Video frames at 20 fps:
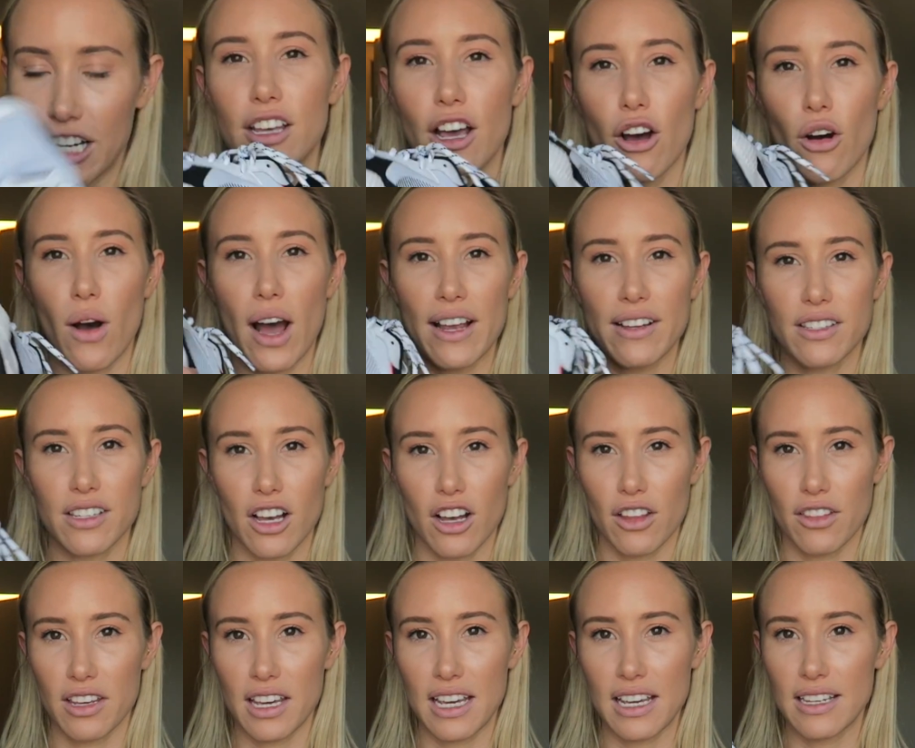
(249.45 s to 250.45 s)
So I
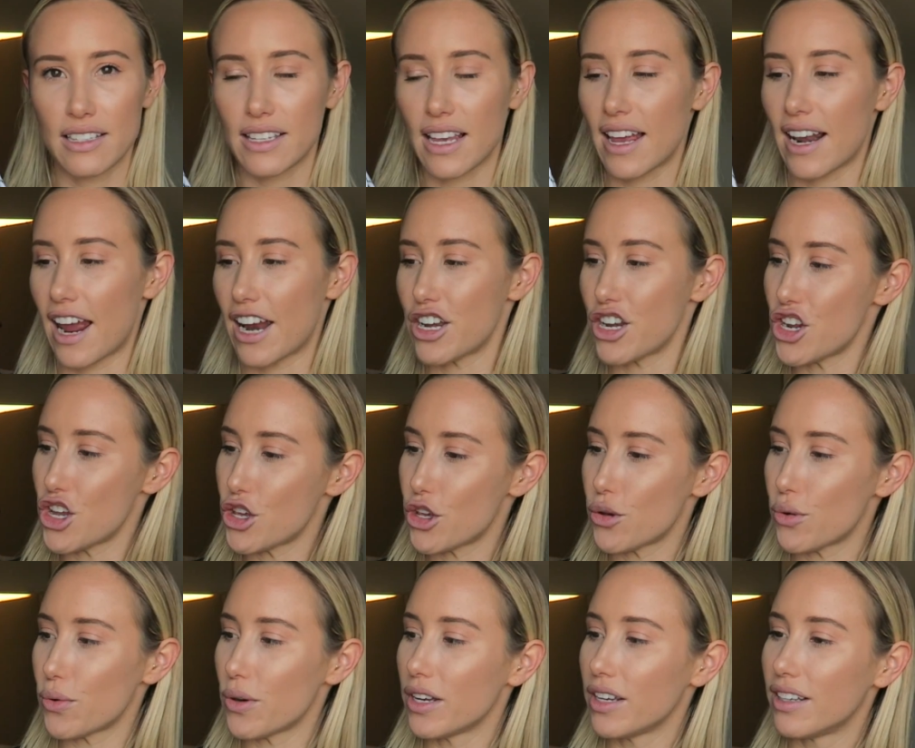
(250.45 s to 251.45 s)
saw these and I
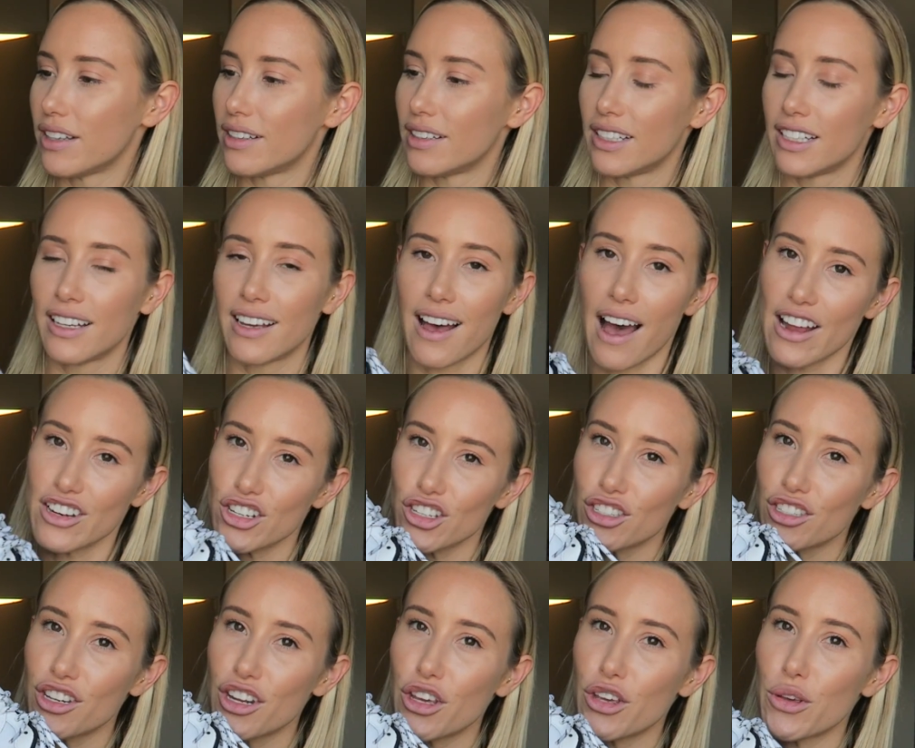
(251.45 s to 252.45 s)

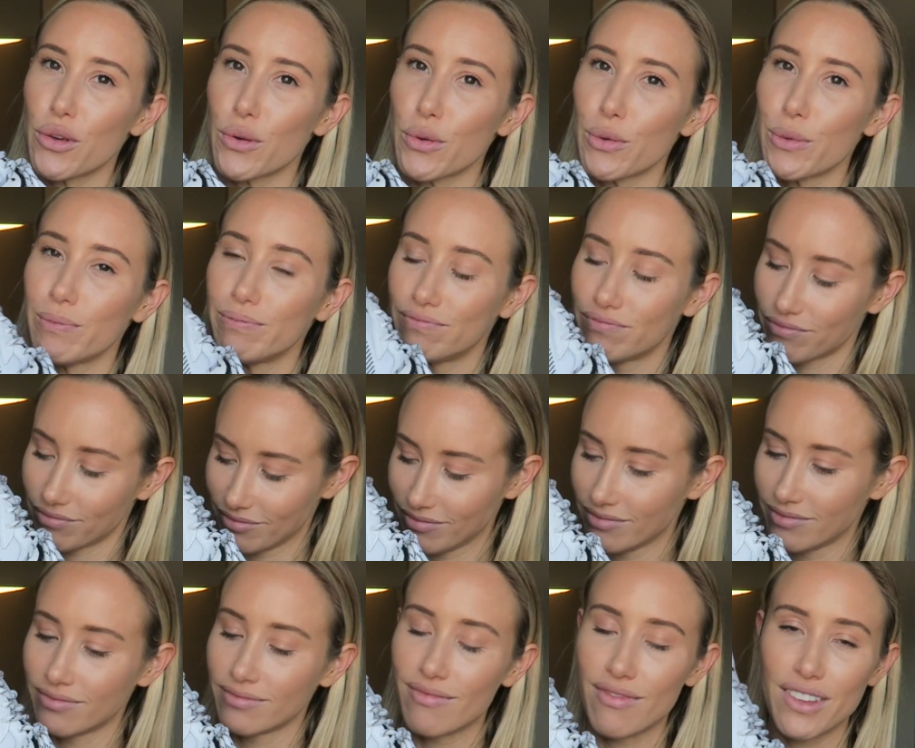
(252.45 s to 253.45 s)
just knew
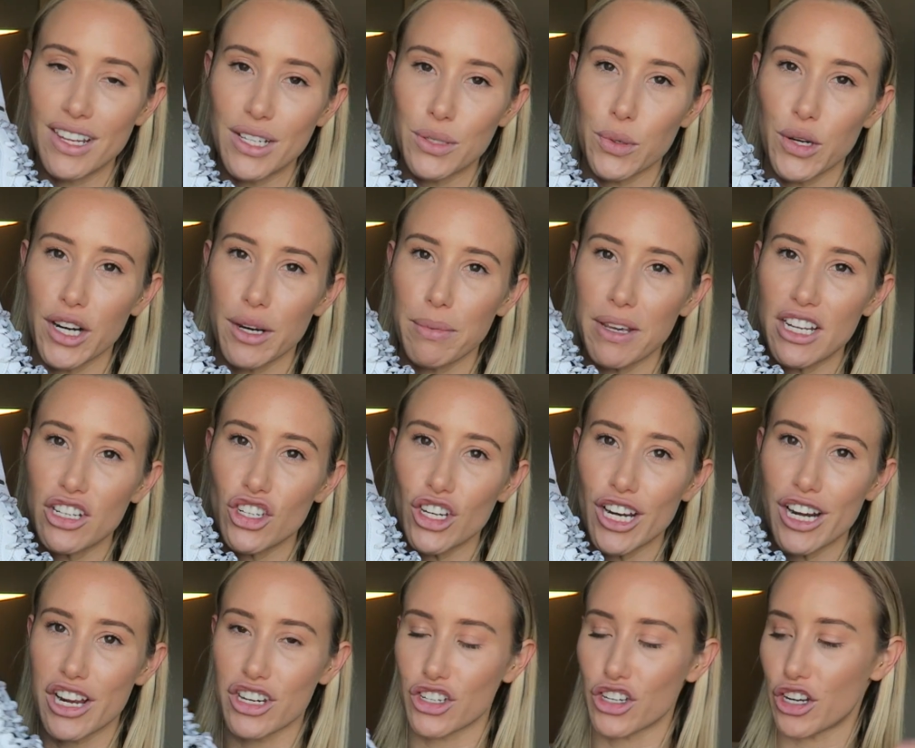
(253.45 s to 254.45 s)
these were gonna be a
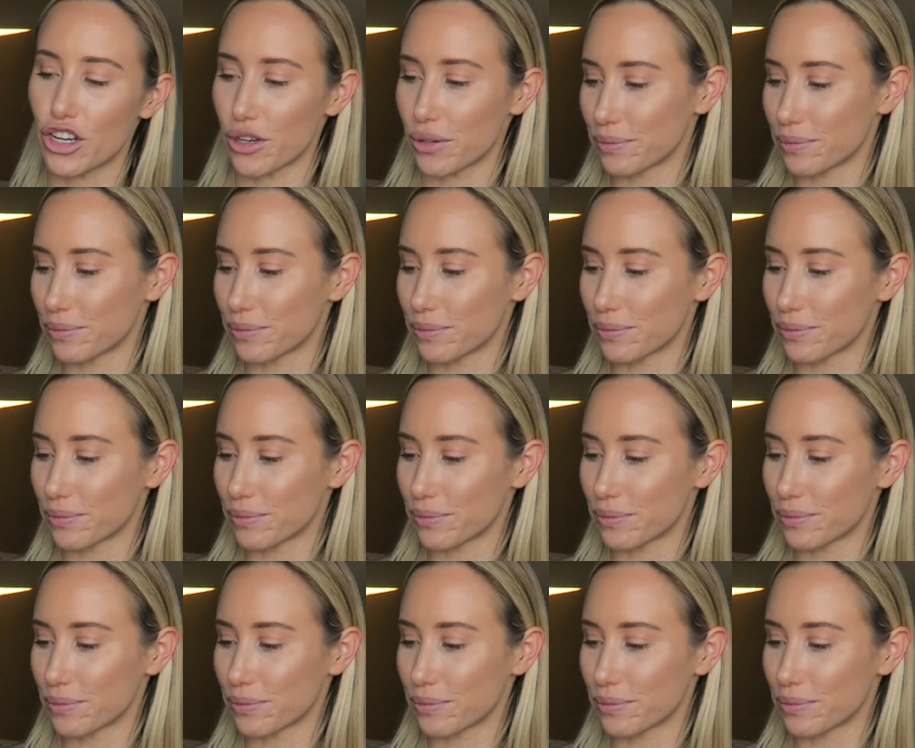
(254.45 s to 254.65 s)
Gina shoe.